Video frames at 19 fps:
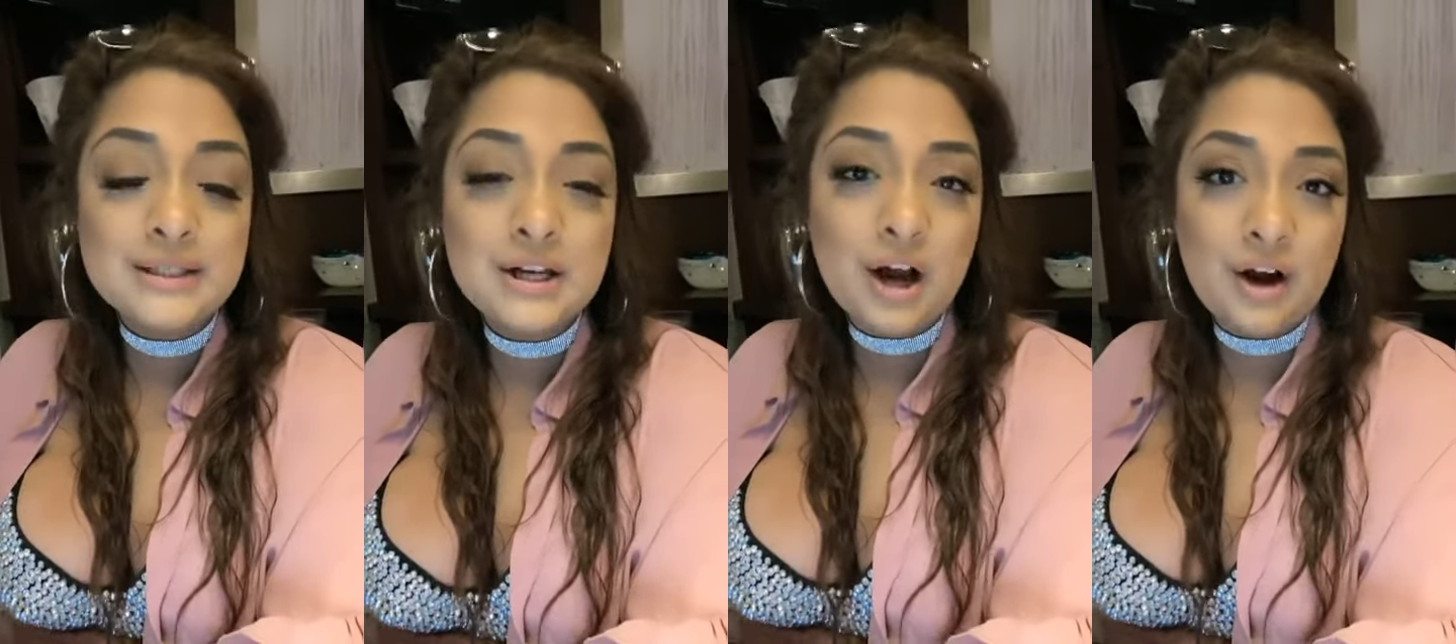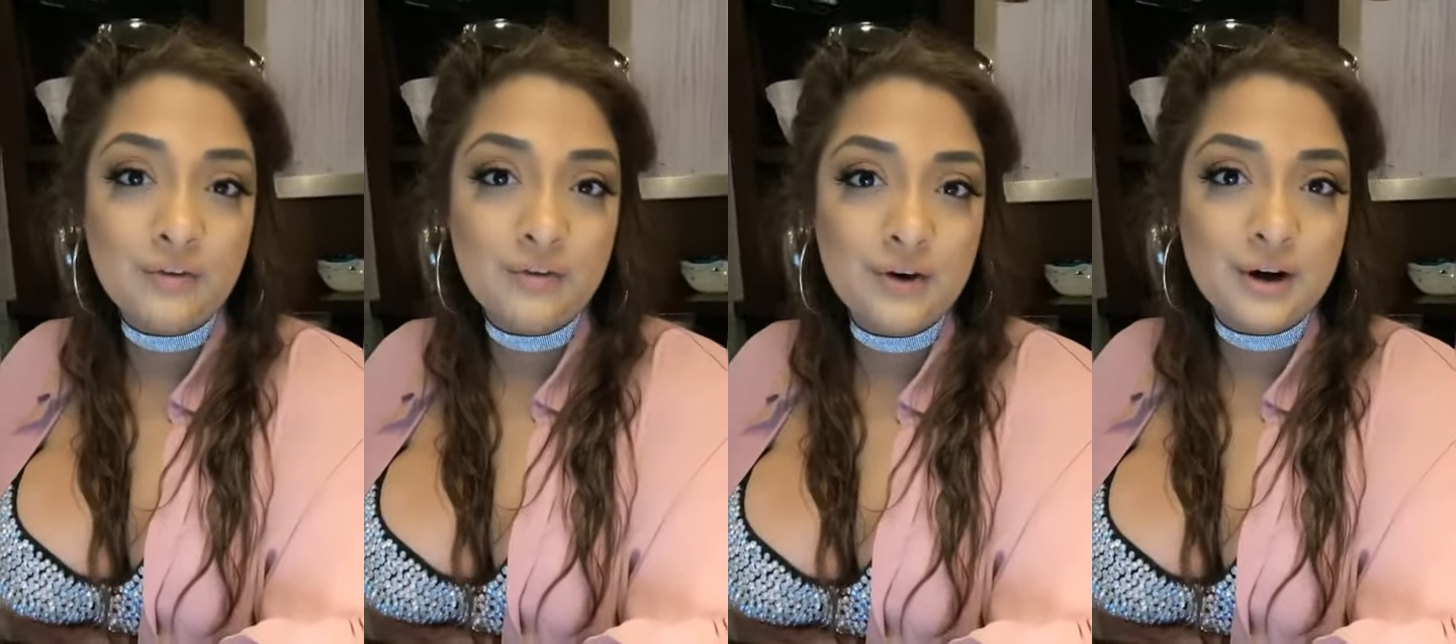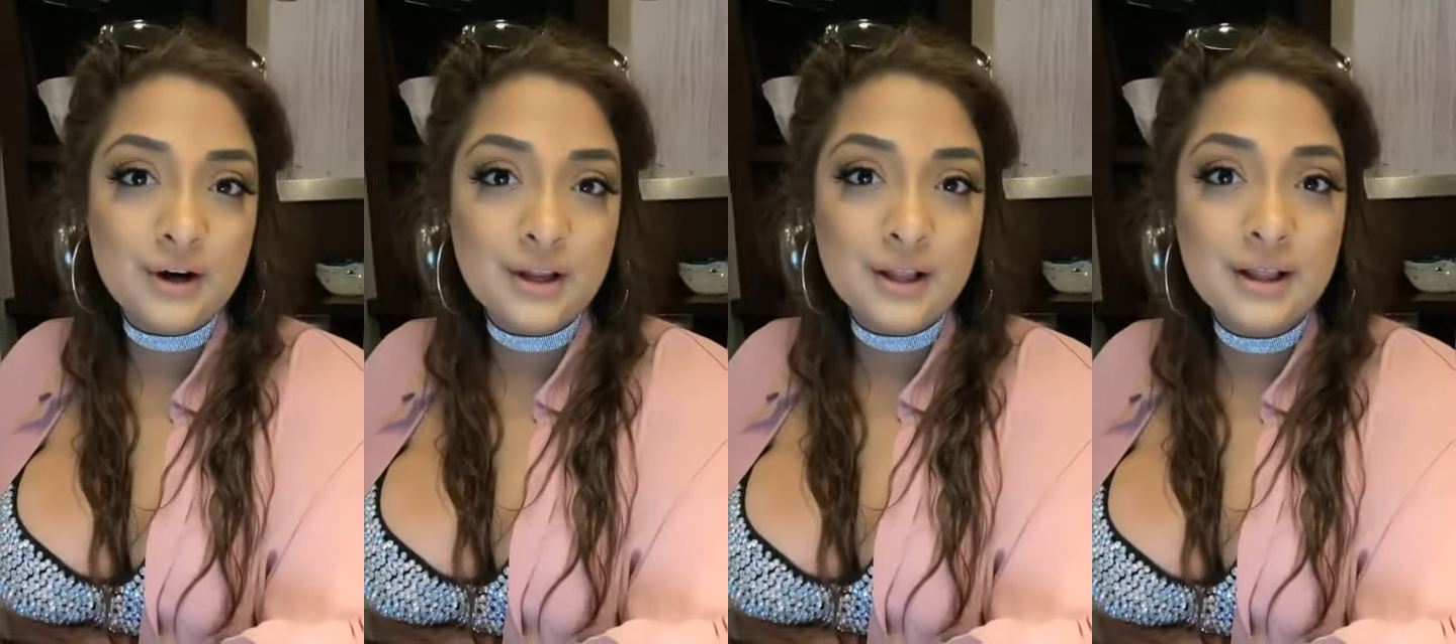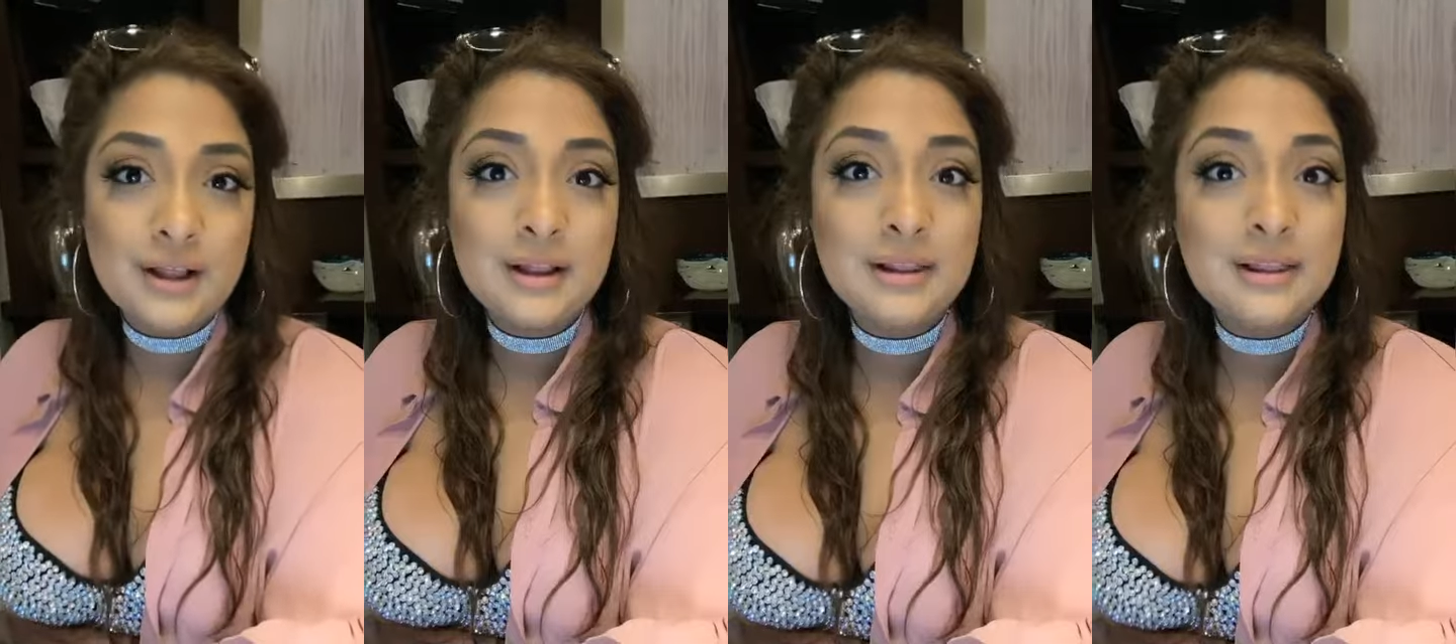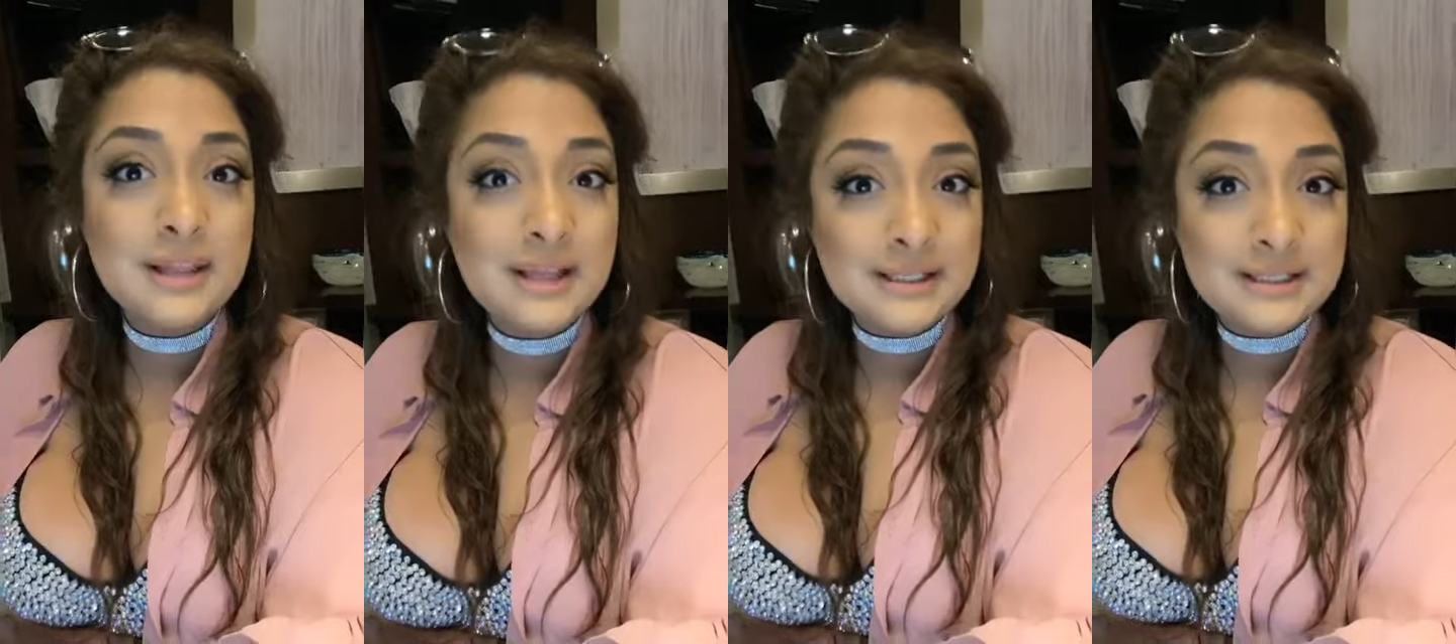covered.
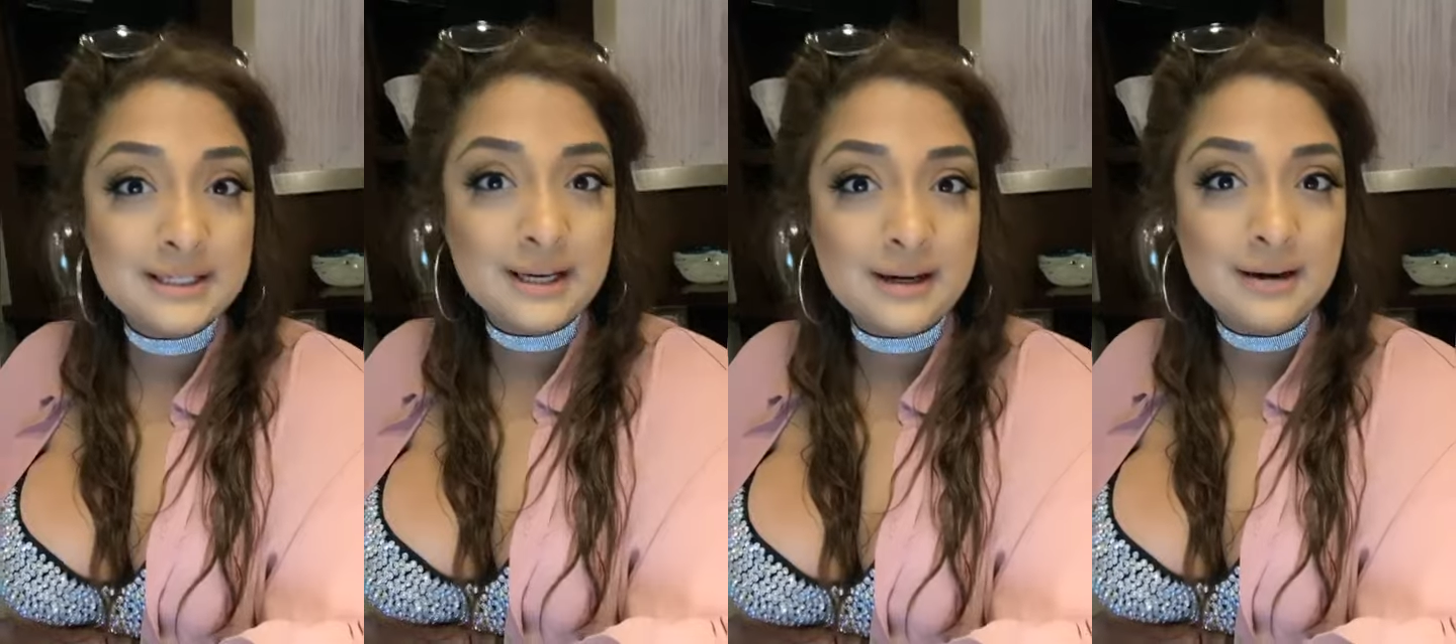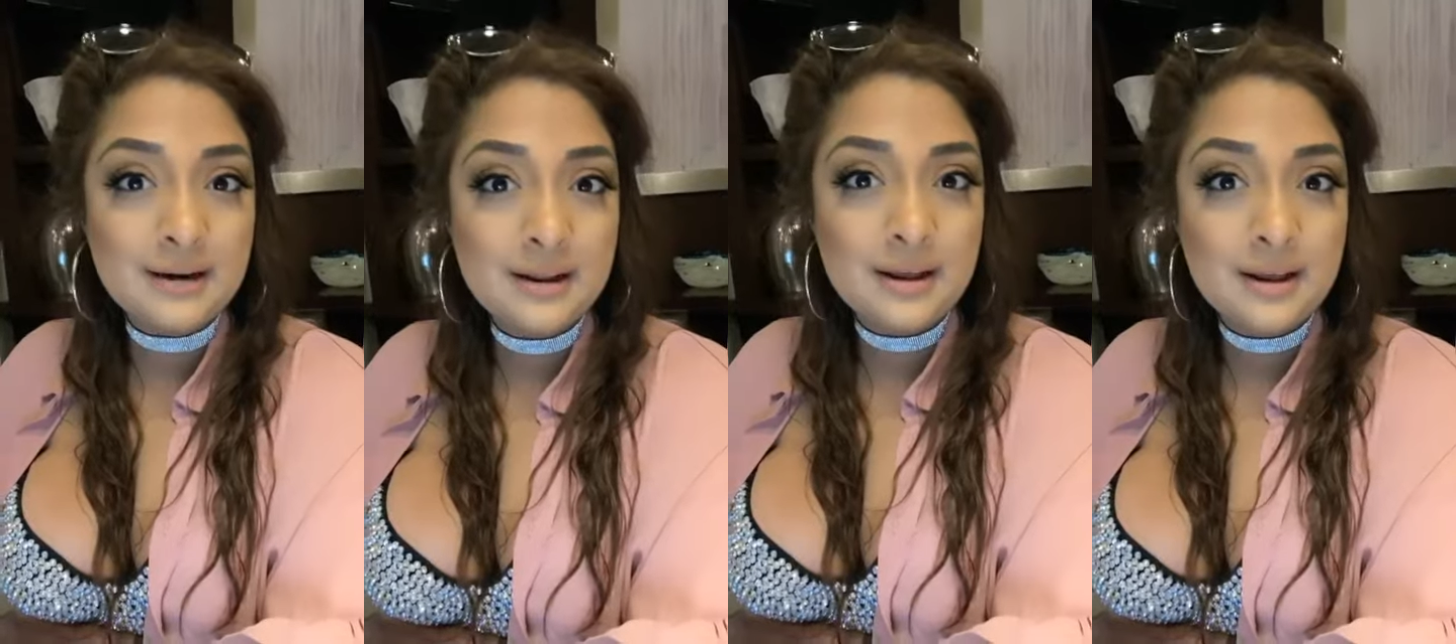Listen,